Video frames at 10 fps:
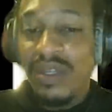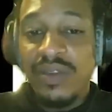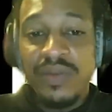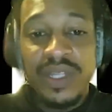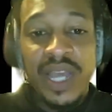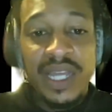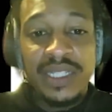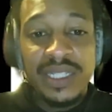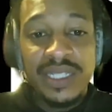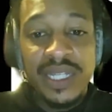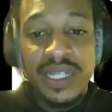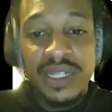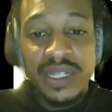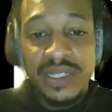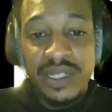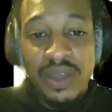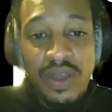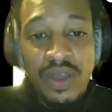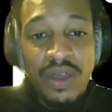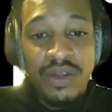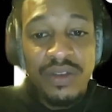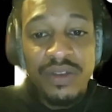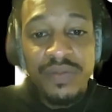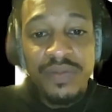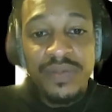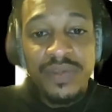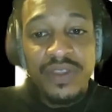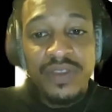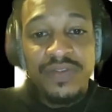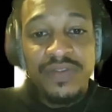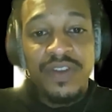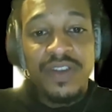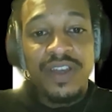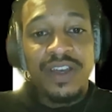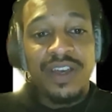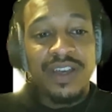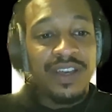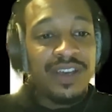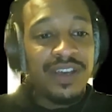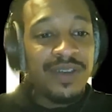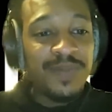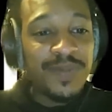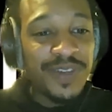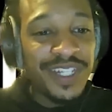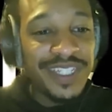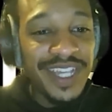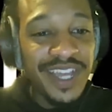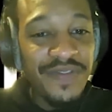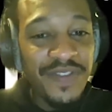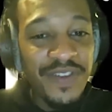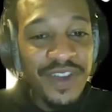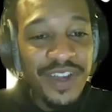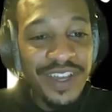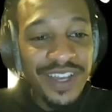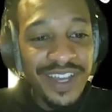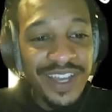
when Yache said it's harder for, uh, um, what did he say? For a, a